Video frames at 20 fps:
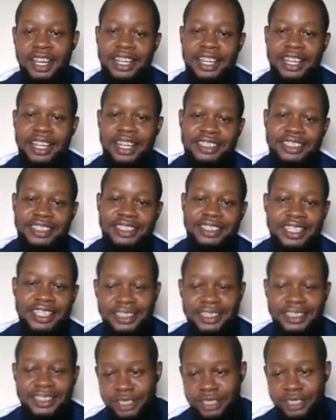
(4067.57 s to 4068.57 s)
And
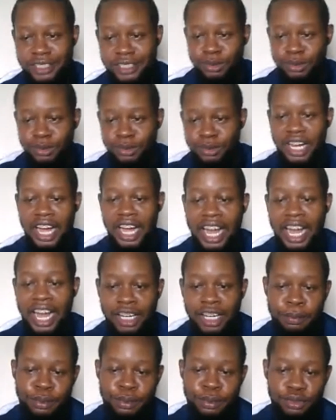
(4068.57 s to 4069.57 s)
is the network hack
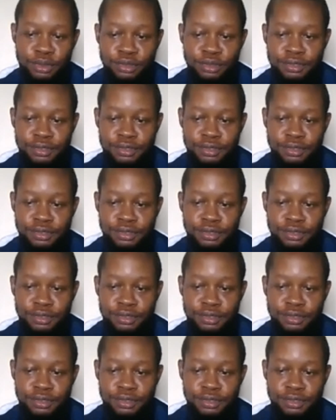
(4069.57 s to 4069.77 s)
proof?"